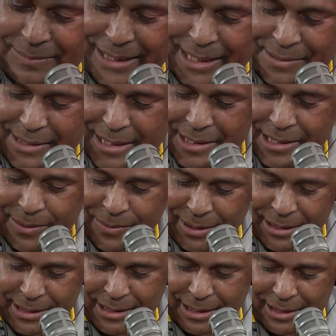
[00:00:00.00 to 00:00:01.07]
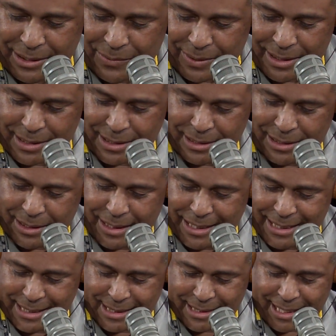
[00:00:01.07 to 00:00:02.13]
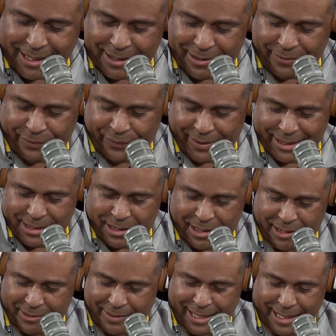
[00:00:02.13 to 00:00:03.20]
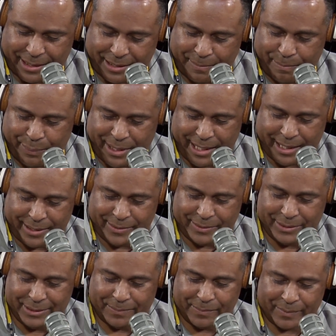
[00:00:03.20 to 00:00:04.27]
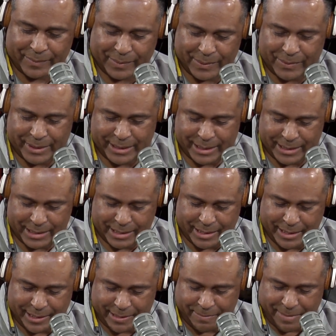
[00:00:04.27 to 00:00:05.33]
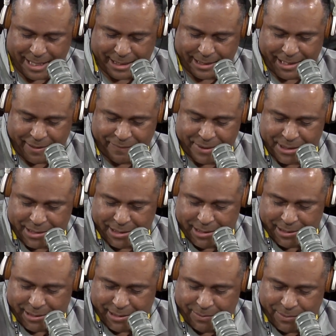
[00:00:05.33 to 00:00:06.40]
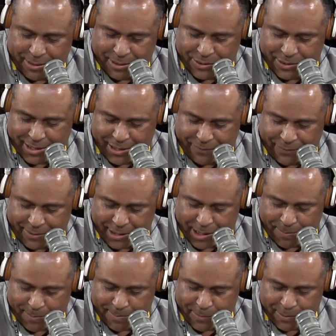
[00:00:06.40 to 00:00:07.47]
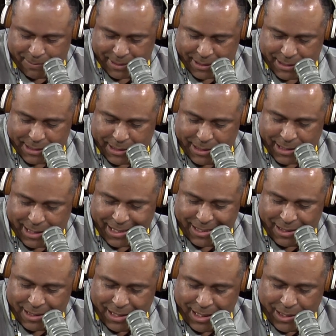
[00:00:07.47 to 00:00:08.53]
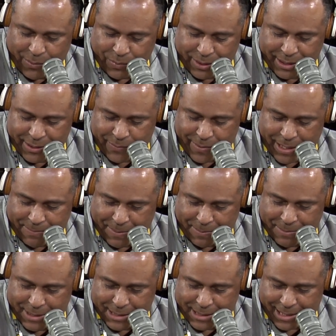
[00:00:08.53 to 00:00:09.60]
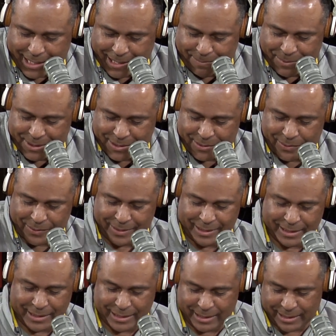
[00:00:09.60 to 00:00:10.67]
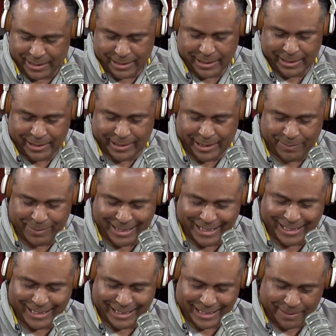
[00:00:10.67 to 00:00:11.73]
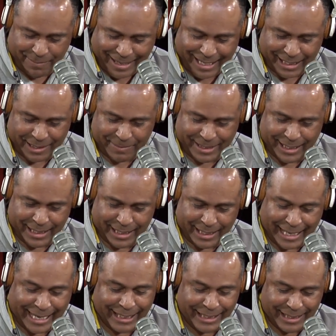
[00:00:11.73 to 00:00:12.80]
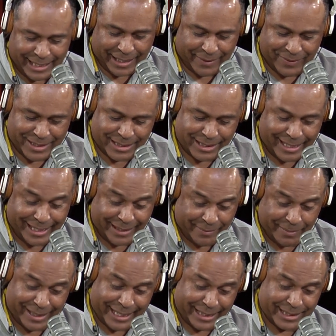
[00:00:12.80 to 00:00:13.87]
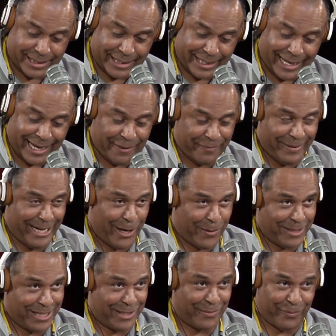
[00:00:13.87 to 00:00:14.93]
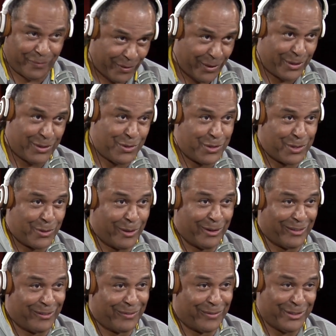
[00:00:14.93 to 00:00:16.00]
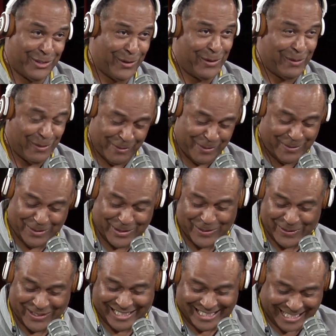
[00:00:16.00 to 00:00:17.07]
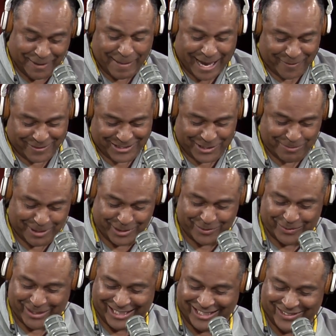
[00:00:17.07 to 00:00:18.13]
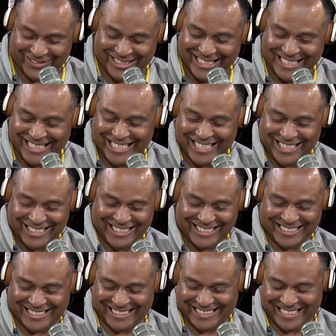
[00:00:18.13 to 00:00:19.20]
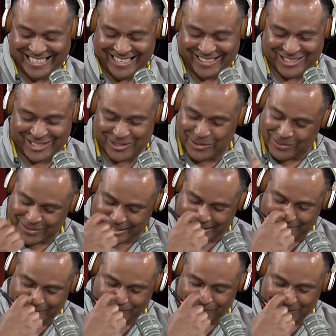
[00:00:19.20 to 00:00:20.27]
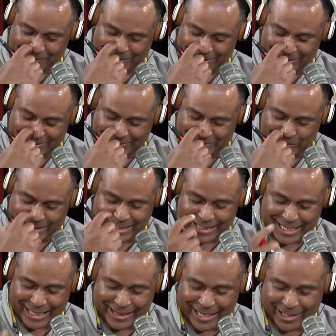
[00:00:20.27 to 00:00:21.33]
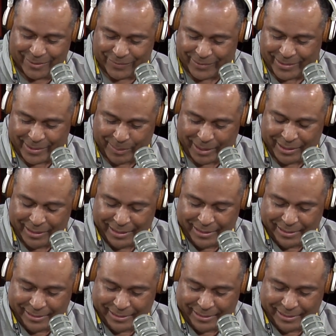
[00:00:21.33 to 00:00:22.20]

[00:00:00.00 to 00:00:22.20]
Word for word: My name is JC Wilkinson. You were listening to This Side of the Fence here at The Pound. We're going to get Scotty to come back and have a seat, and we're going to chat for a couple more minutes, and then we're going to wrap up this episode. I'm thinking in the back of my head, I to have this guy come back because like half an hour is just far too short for doing what we were doing. Like I'm having too much fun here. This is great. Yeah. So, um, well, once again, thank you for coming.